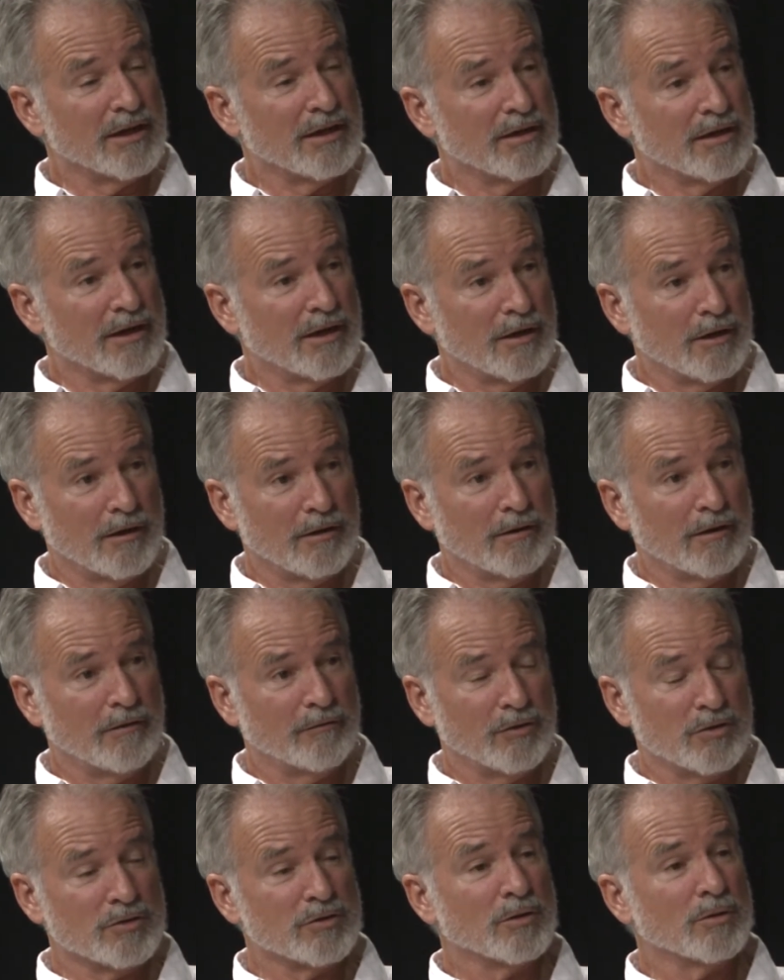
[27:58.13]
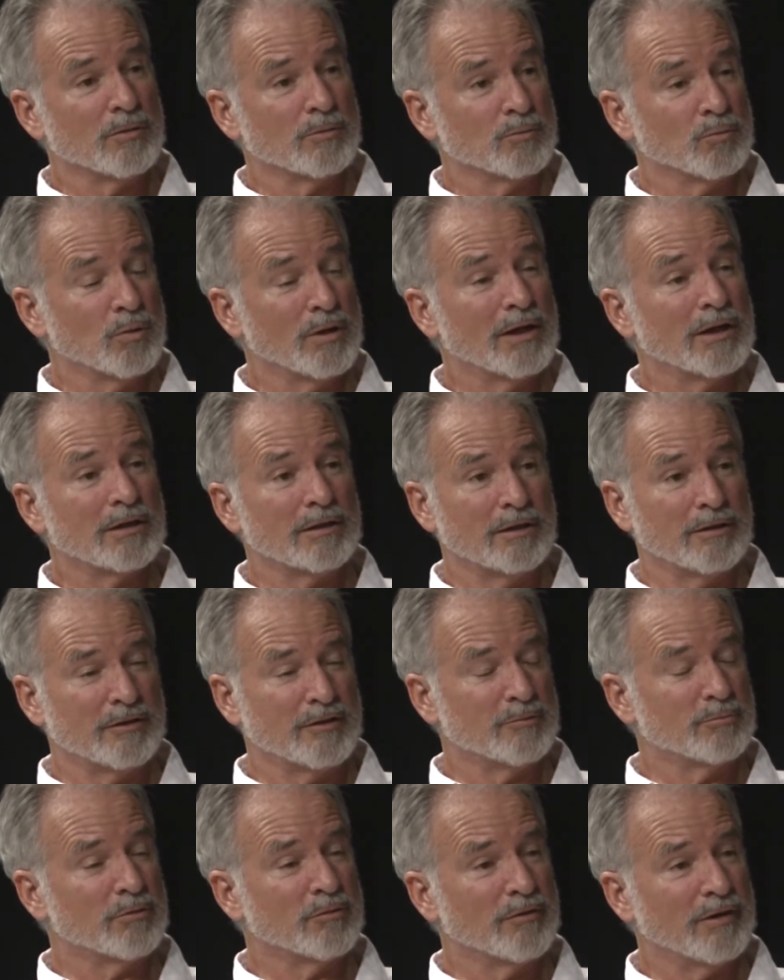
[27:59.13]
care of its own well and to
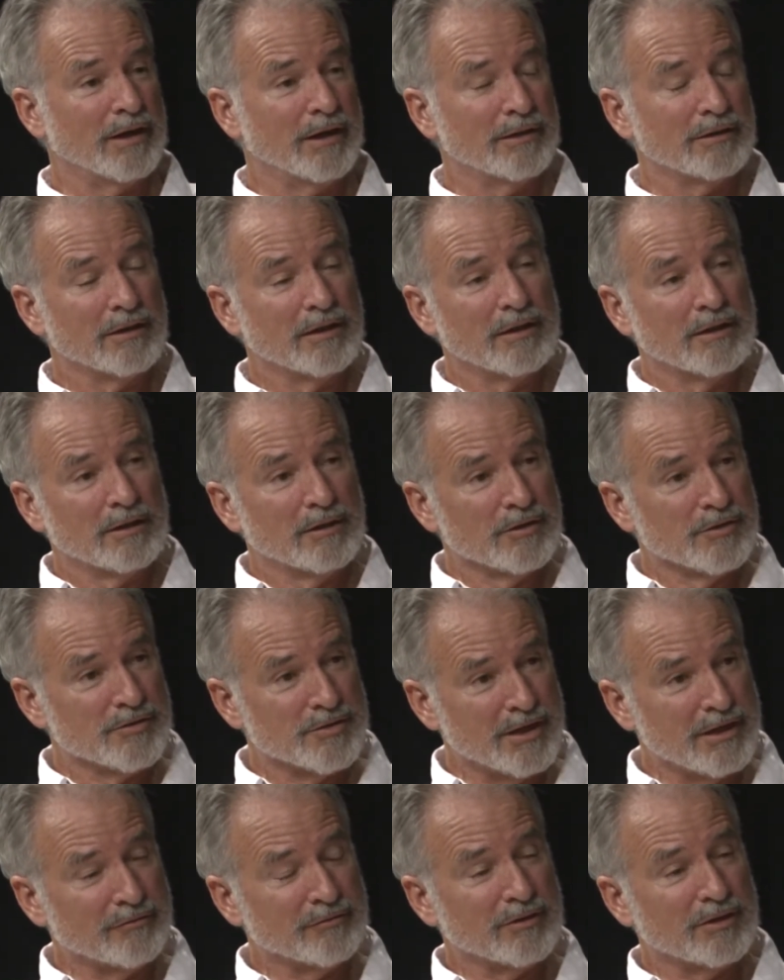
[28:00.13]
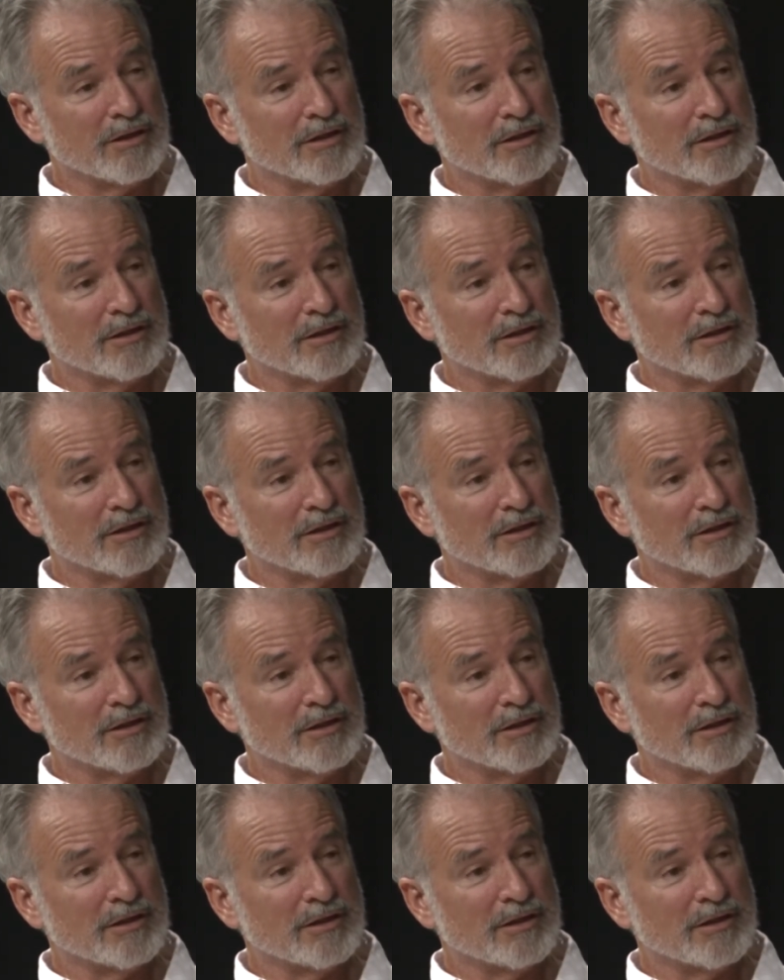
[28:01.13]
provide safety and